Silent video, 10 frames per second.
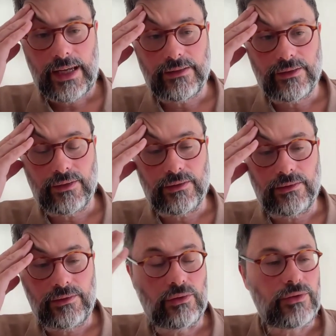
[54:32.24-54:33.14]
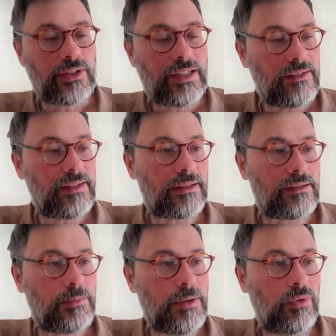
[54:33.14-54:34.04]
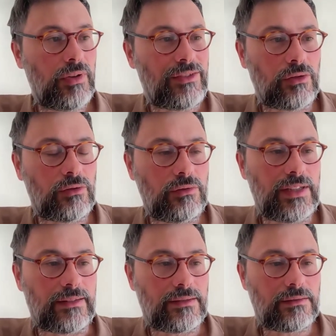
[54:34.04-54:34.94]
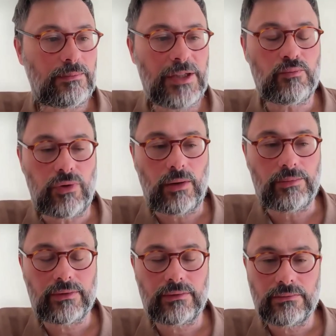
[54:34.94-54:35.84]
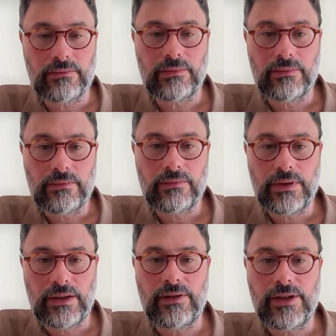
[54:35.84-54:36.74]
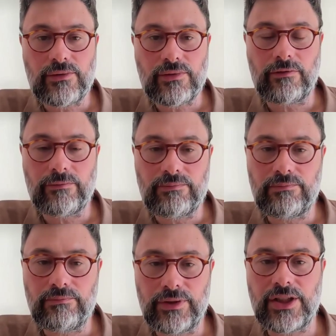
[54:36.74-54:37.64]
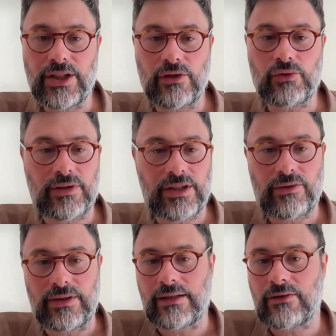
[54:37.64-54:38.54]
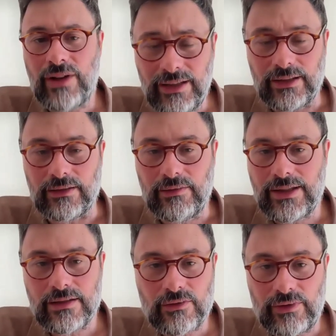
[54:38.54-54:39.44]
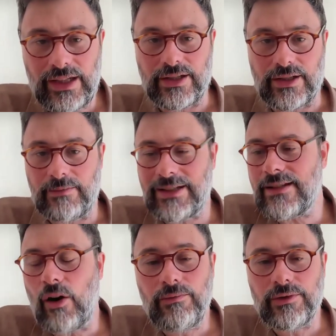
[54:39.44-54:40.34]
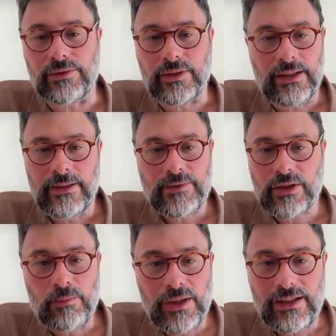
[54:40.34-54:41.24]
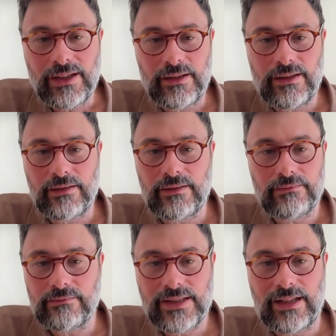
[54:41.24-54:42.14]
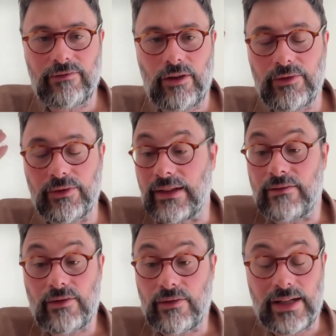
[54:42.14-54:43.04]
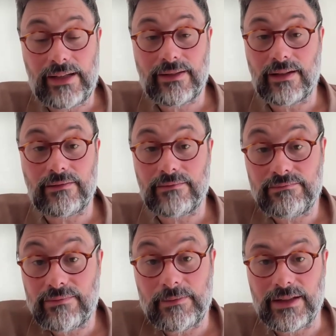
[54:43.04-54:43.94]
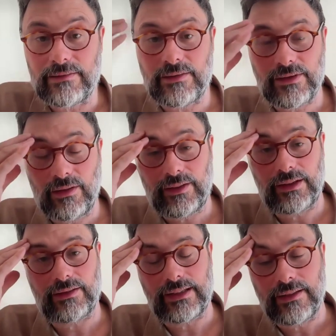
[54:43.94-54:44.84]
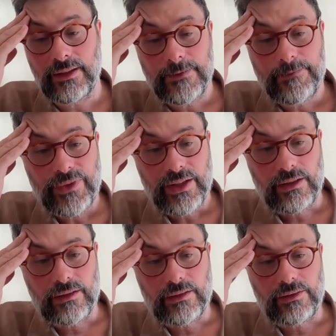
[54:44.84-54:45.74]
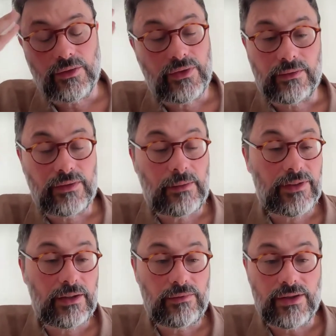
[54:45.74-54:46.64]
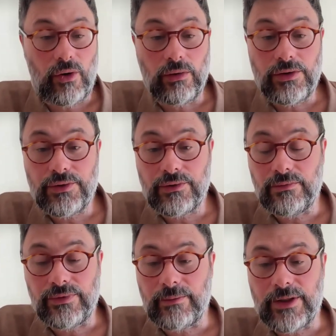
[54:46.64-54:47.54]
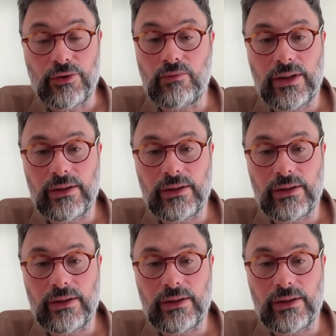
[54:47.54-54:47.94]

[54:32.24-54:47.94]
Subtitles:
the case that people had not looked at pit props in the history of British industrialization is striking. No, it's strange. I mean, it is obvious. It's completely self-obvious, and nevertheless, there was nothing on that. And the same thing with oil tubes. I mean,